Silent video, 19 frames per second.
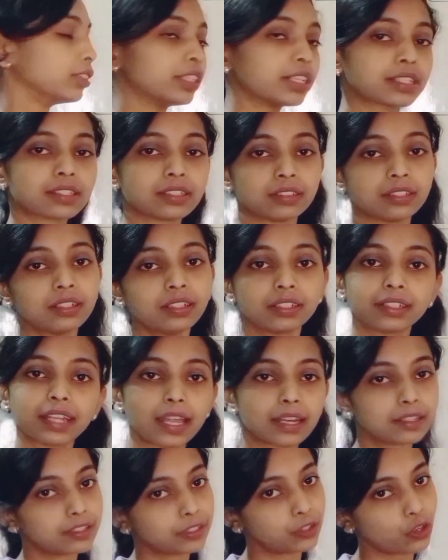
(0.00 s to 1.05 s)
works in the
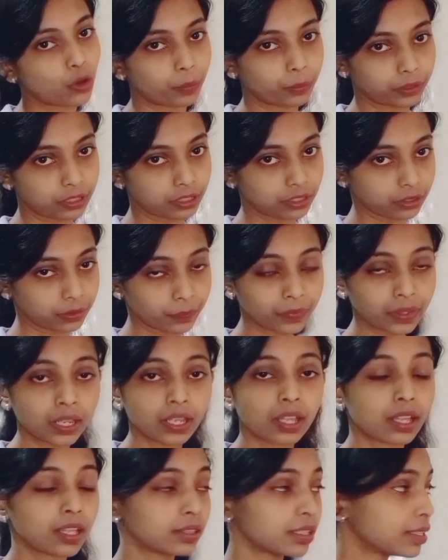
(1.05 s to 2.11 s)
ternary operator.
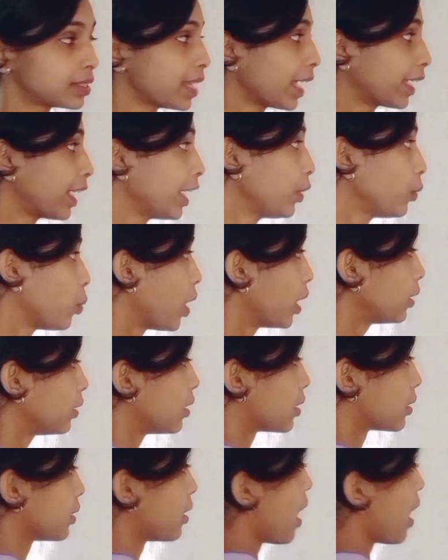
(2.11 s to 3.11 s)
The second one is